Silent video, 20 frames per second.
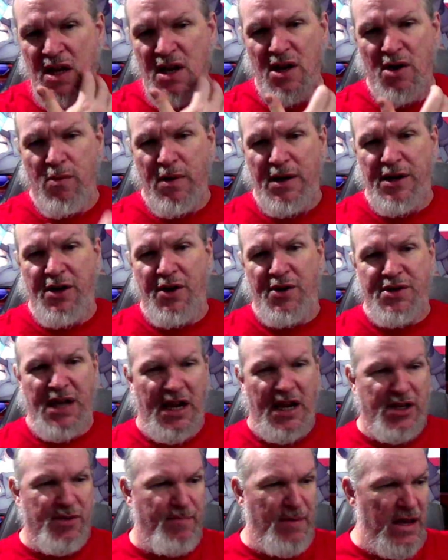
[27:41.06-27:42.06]
Windows
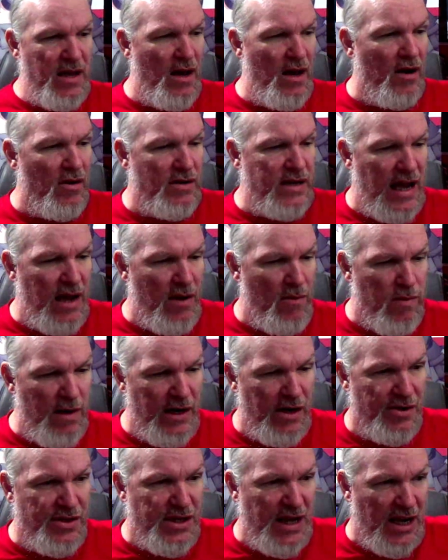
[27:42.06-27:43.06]
XP. Okay,
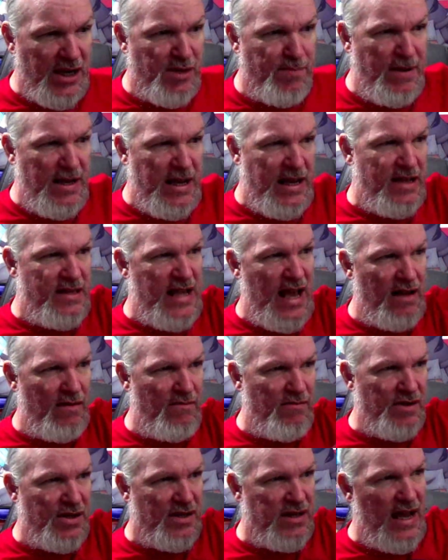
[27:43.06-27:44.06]
Windows XP, that
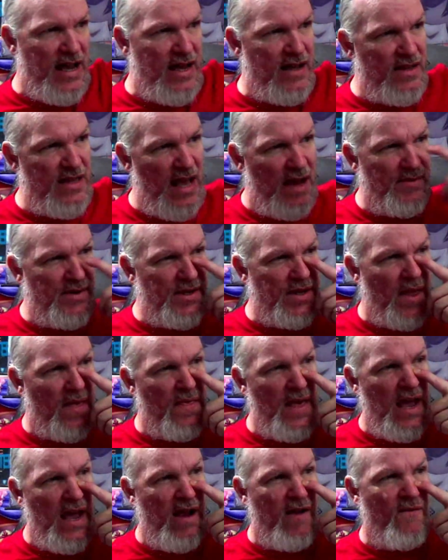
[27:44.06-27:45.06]
was the
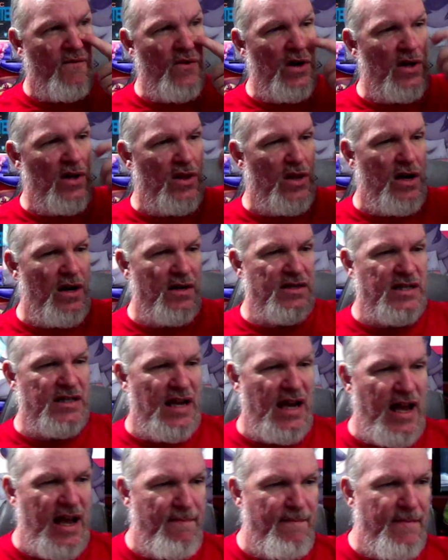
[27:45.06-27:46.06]
thing for a long
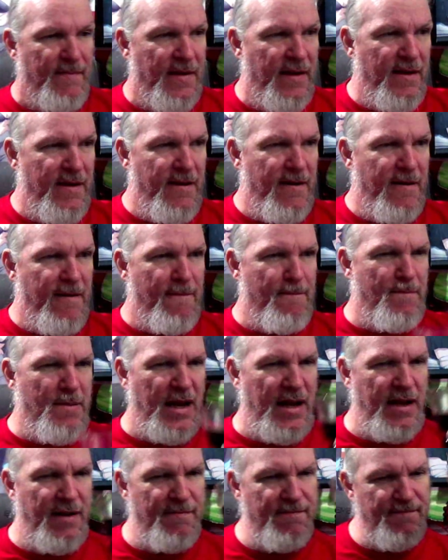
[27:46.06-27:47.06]
time. But